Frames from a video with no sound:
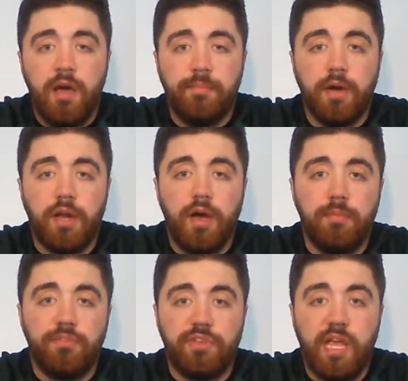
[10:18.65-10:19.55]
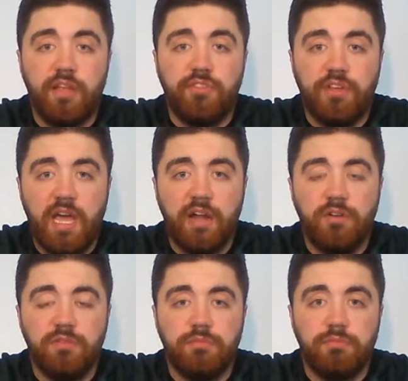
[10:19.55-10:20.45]
But
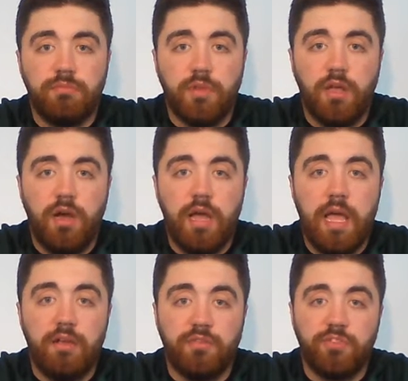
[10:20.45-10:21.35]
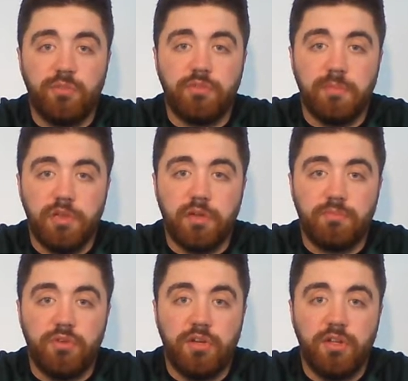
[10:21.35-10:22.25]
Seattle and Russell Wilson are
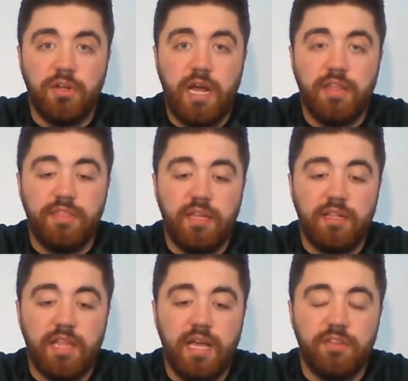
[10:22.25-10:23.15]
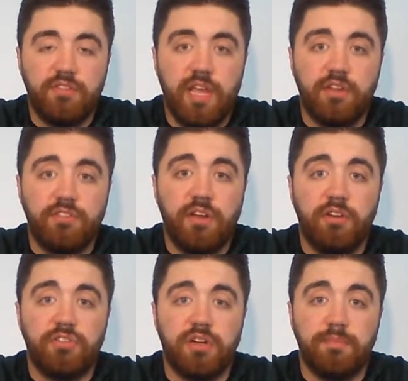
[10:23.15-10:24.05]
looking pretty good. I think that Seattle
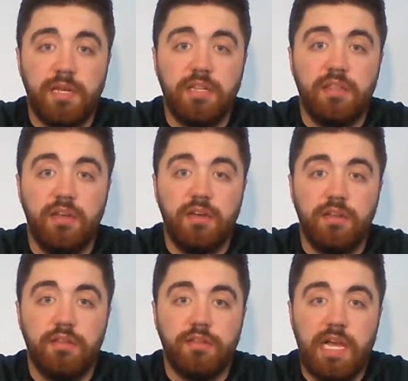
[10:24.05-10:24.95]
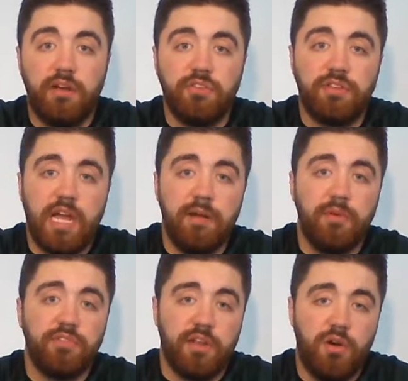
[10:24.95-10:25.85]
Seahawks are going to beat the Dallas
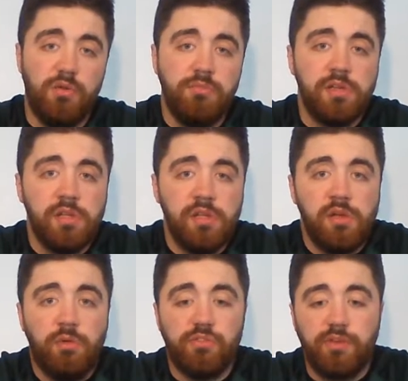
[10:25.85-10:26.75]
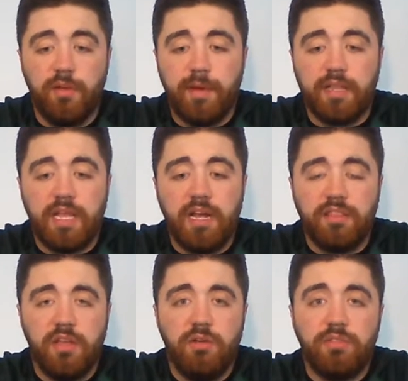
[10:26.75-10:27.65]
Cowboys at home. We'll see about
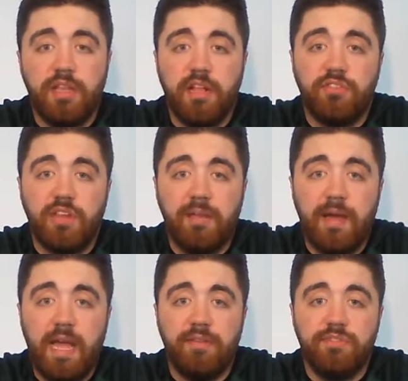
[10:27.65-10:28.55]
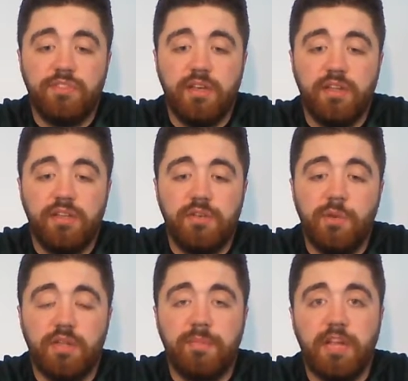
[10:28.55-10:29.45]
that, though. The next game I have is the New
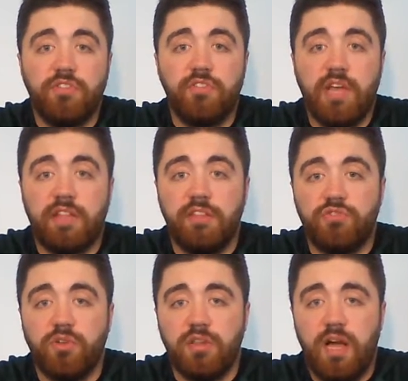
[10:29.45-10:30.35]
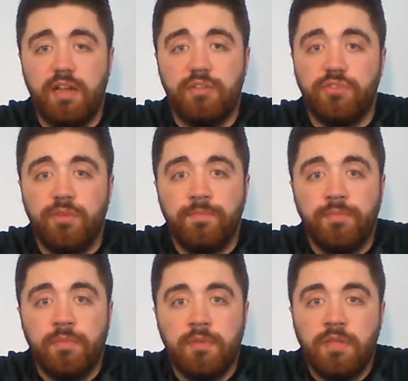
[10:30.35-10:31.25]
England Patriots at Detroit Lions.
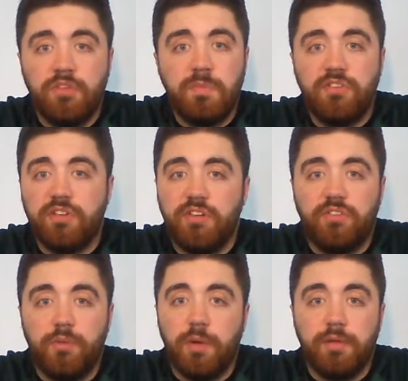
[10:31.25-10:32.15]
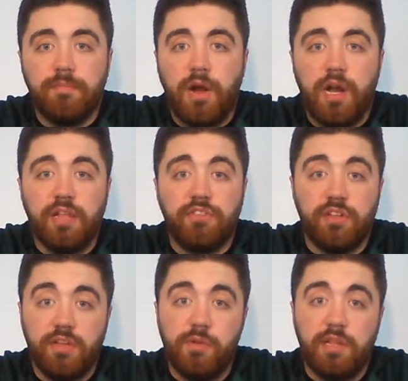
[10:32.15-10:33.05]
To me, it's an easy win. All right, it's the
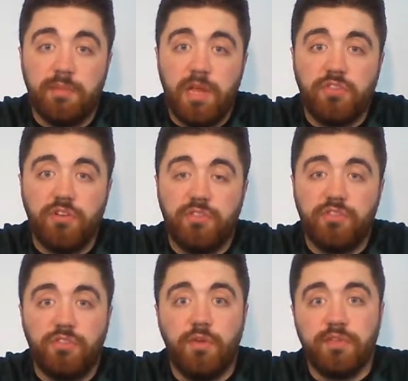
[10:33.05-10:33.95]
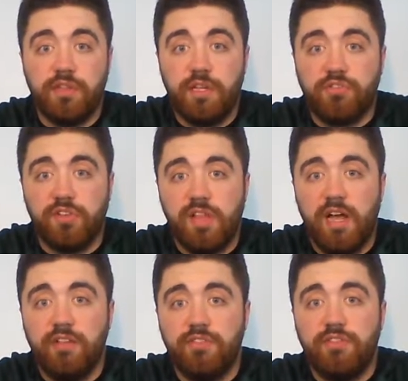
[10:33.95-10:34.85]
New England Patriots over the Detroit
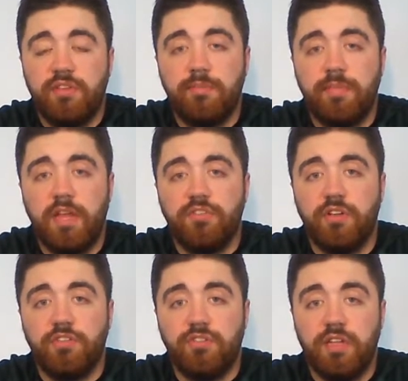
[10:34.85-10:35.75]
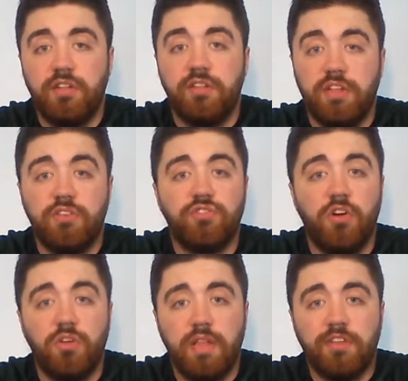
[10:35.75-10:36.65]
Lions. Patriots did
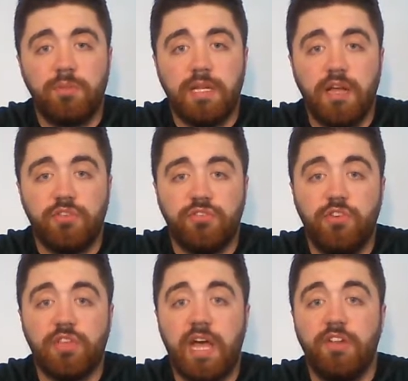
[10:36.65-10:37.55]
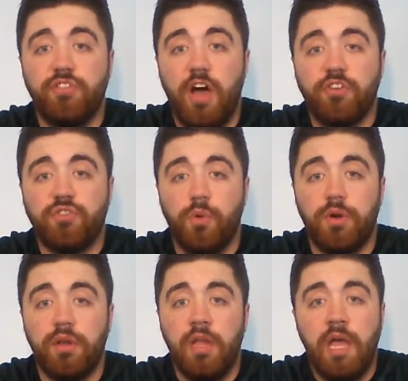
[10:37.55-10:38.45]
struggle last week. They also just added Josh
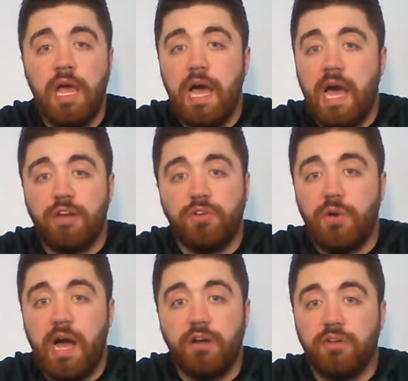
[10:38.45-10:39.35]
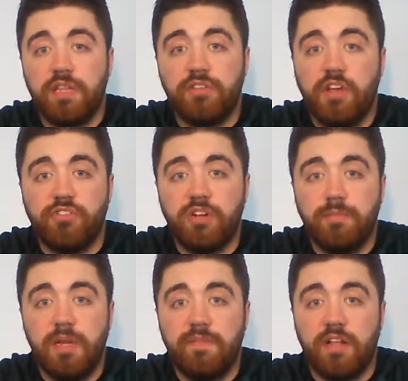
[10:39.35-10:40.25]
Gordon. I don't know how good that's actually going
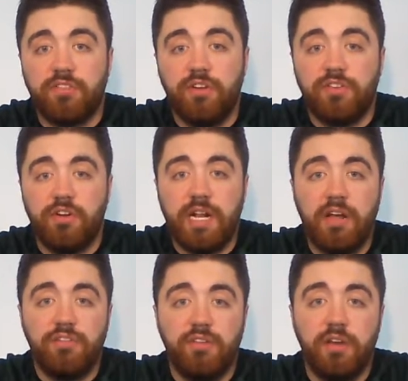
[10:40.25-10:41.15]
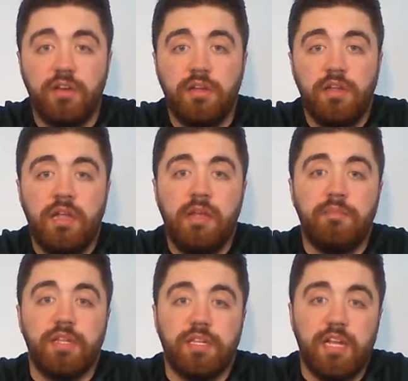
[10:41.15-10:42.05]
to be, if that's going to turn out to
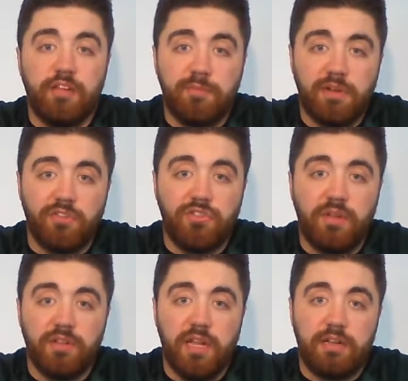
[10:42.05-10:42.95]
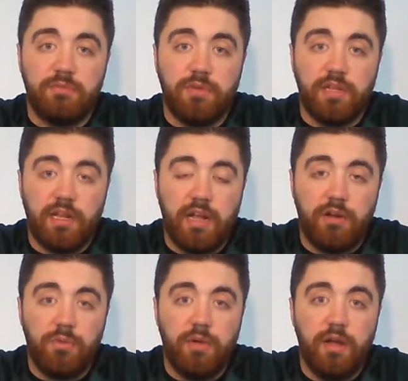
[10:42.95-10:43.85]
be the next big receiver, like where they
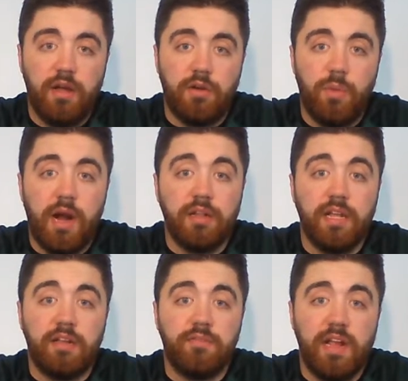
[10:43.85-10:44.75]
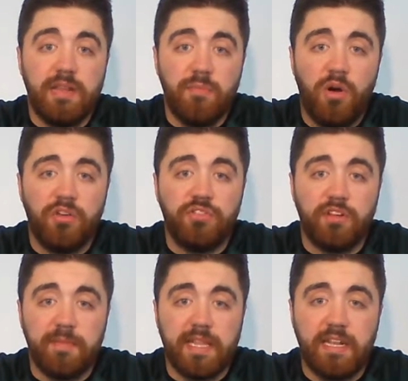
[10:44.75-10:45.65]
acquired like Randy Moss, or
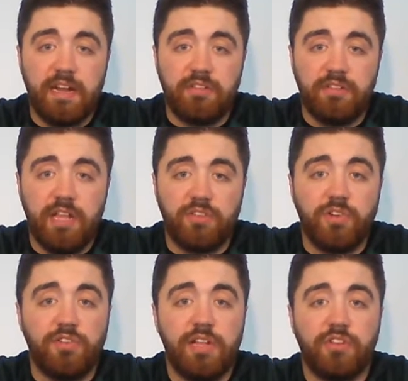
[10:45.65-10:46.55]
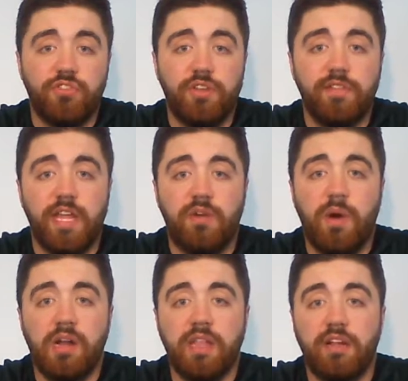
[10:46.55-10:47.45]
the next receiver they
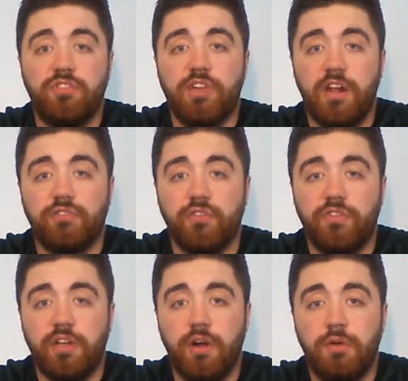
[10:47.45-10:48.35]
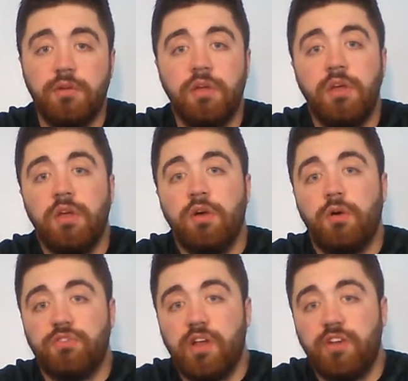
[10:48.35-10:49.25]
acquired like Chad Ochocinco
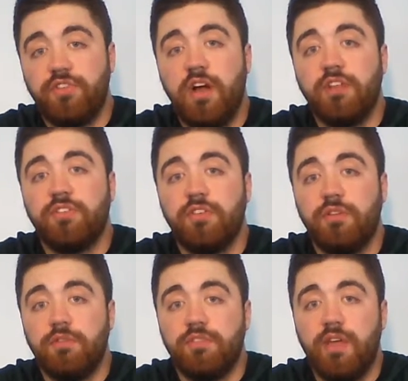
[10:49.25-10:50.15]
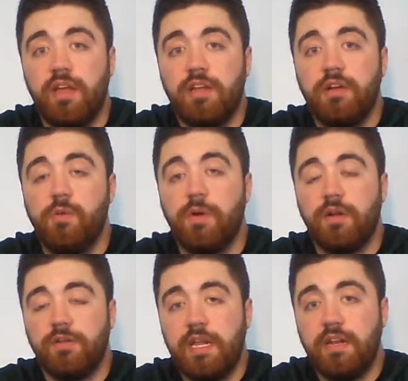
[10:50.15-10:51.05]
or Chad Johnson, you would say,
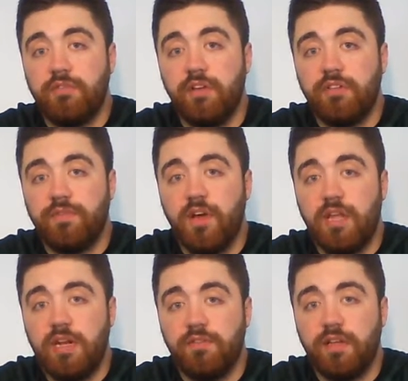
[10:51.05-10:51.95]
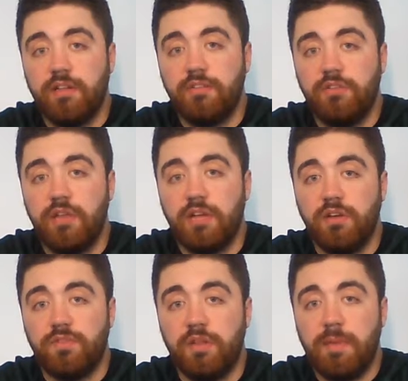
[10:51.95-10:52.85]
he didn't really do that
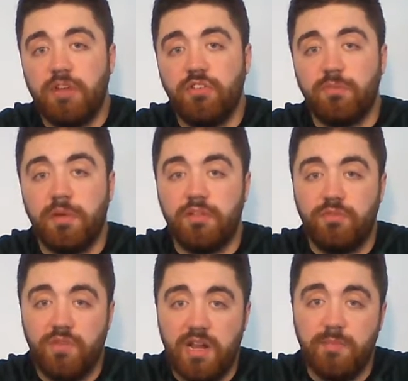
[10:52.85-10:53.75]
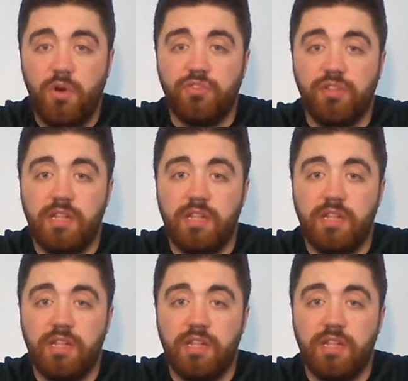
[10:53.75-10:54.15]
good for the Patriots, but Randy Moss did.